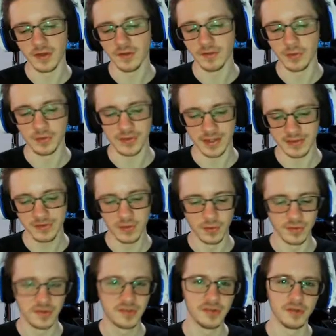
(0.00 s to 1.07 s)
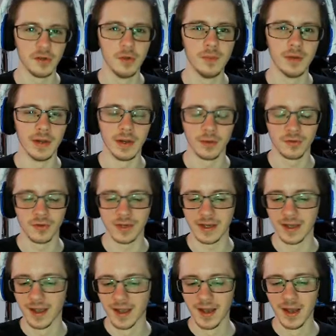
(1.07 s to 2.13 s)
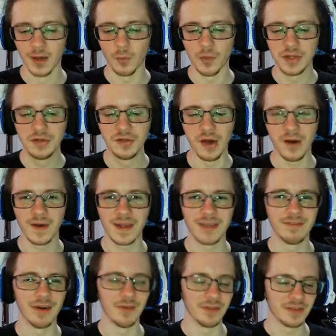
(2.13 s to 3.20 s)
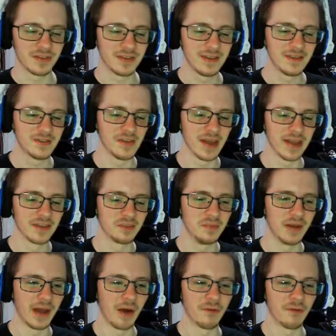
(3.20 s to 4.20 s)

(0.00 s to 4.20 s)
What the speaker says: was like, this card's stupid. I was like, what are you talking about? This deck has been out for